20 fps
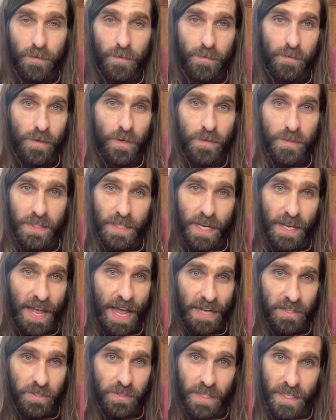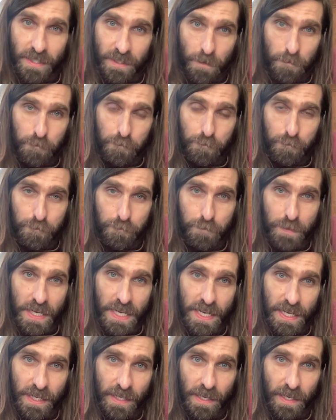notes actually end up
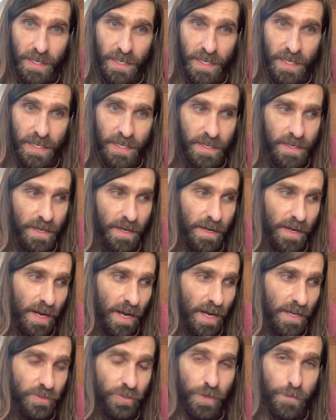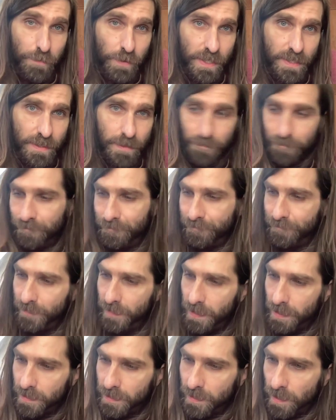being in triplets.
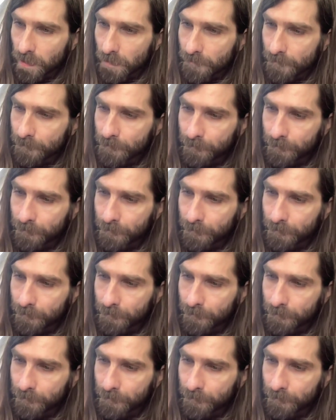So